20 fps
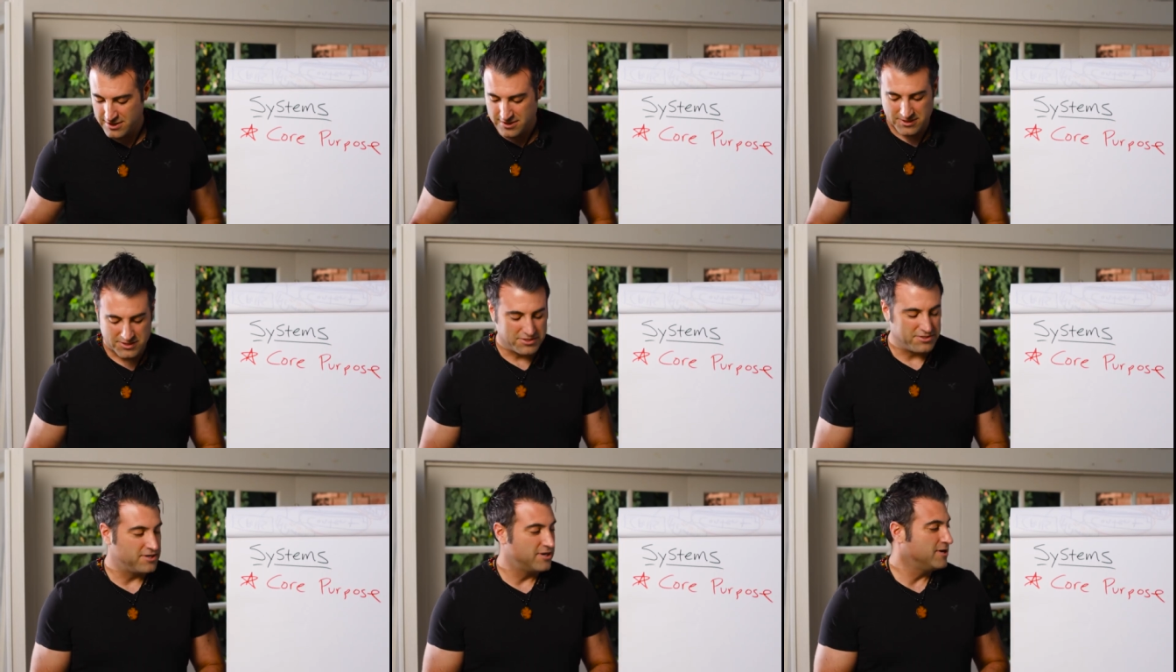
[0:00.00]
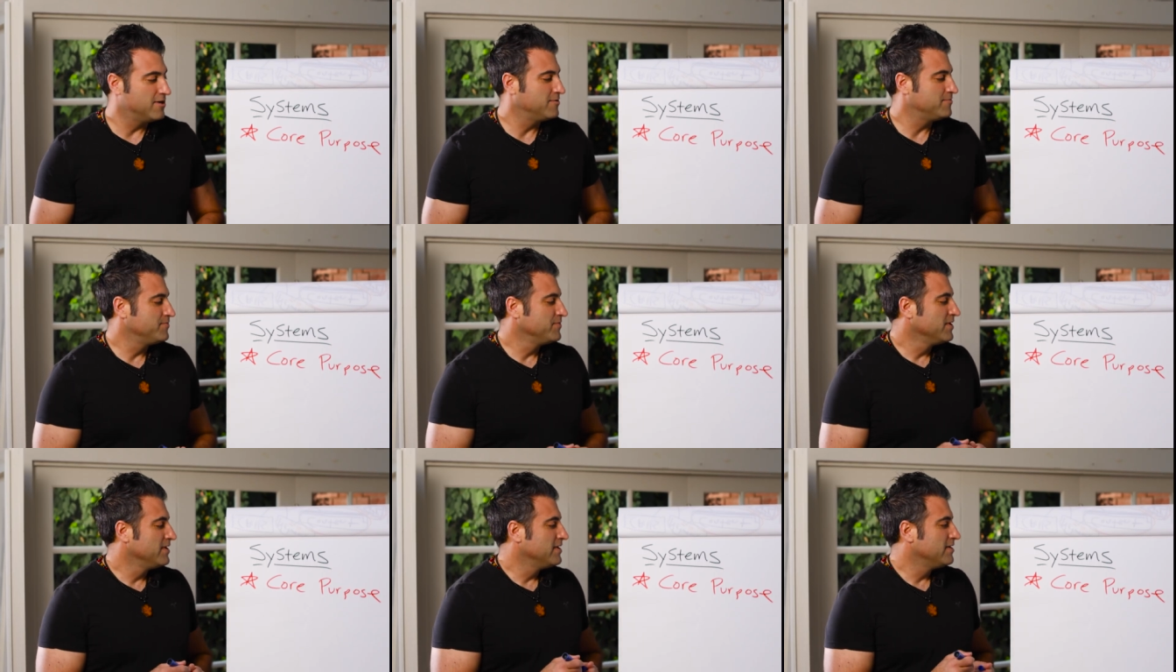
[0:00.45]

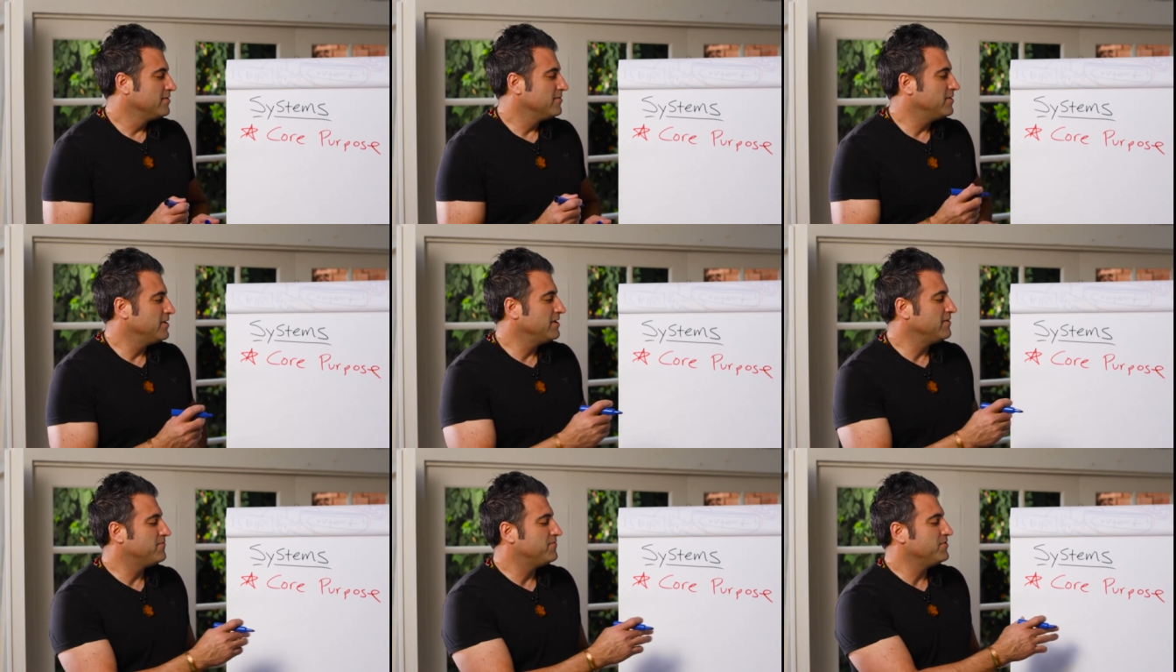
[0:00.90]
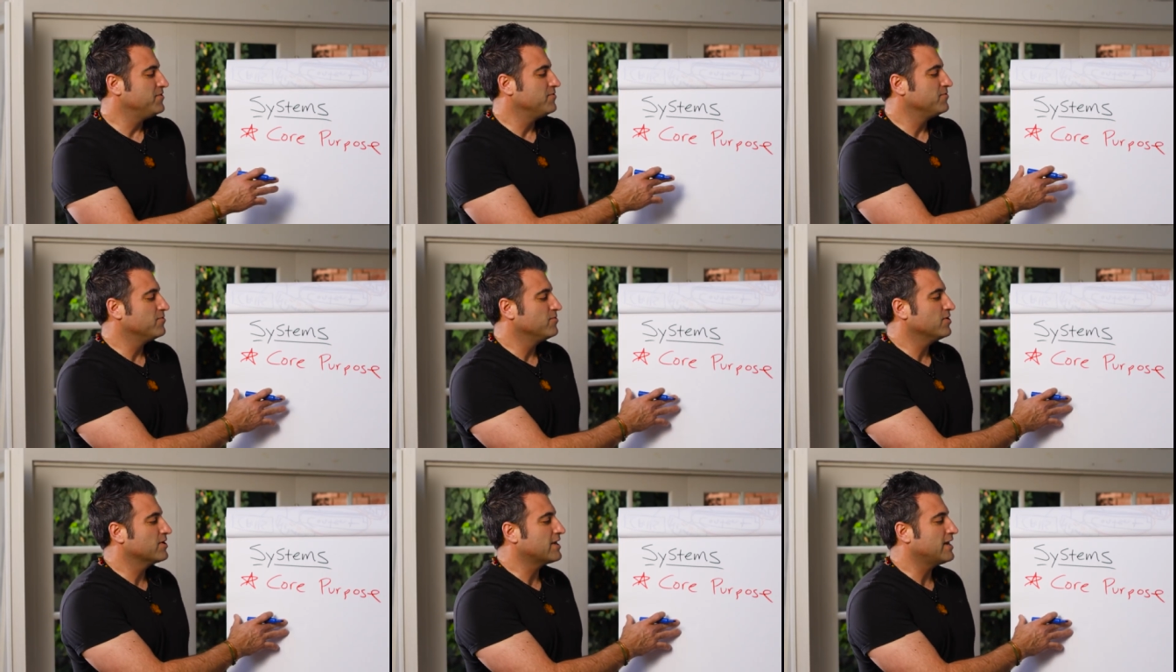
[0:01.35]
So if
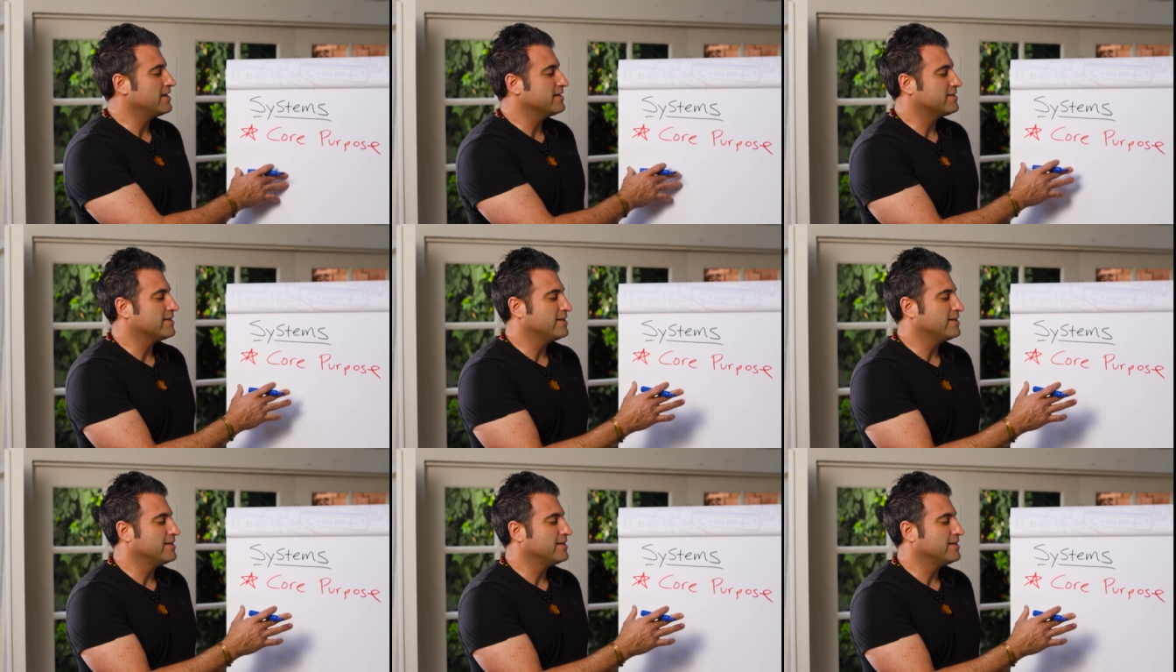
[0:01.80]
you look at it,